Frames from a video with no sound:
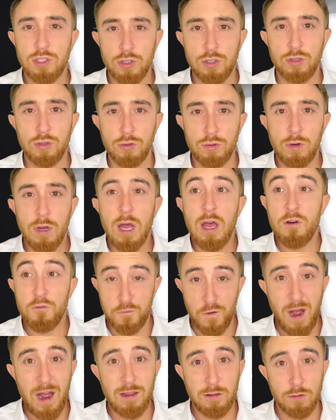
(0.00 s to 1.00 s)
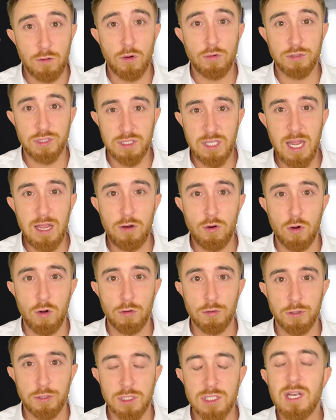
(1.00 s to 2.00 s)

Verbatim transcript: to find those stakeholders,